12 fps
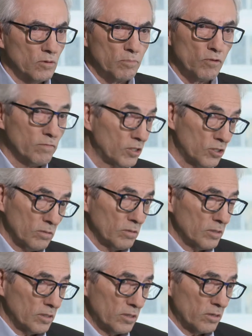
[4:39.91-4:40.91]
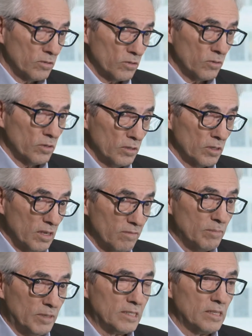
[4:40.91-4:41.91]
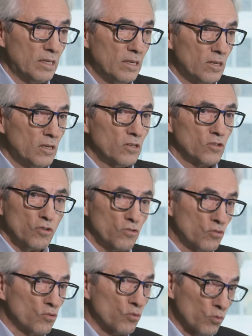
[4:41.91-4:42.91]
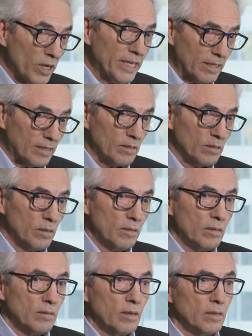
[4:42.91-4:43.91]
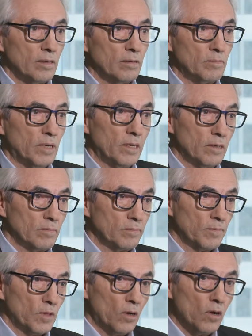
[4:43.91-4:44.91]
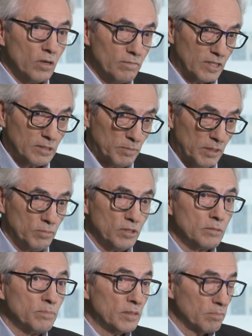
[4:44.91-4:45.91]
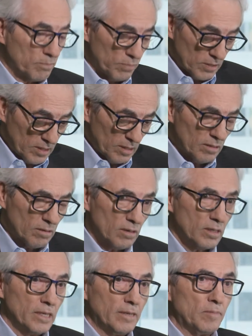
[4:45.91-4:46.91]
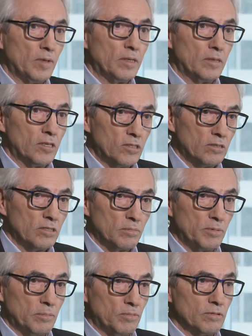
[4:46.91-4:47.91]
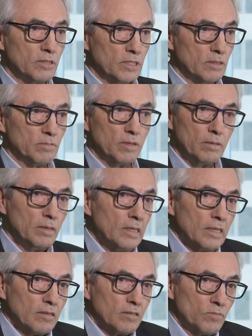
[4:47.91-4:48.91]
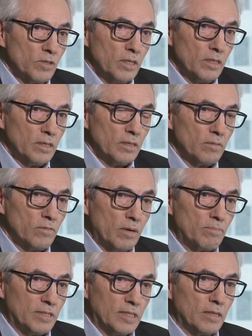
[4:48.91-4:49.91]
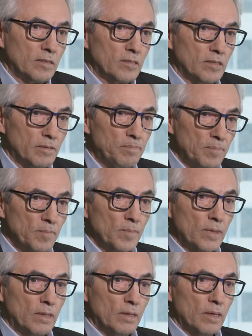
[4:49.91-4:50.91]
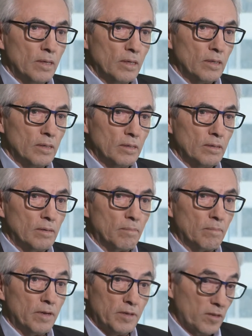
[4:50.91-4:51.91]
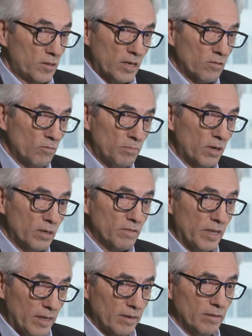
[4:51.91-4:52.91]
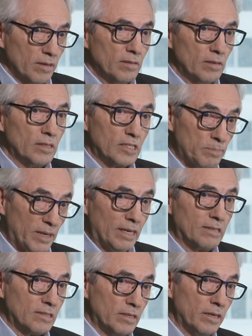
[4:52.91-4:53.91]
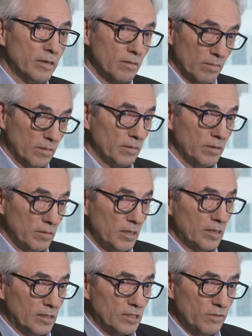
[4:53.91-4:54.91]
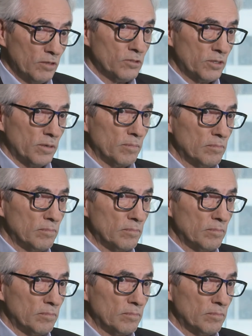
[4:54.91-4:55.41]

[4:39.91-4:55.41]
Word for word: or provincial and territorial governments, to do right uh, by all of its peoples, but particularly Indigenous peoples, because we uh, represent uh, uh, an integral part of Canada, its past and indeed its future.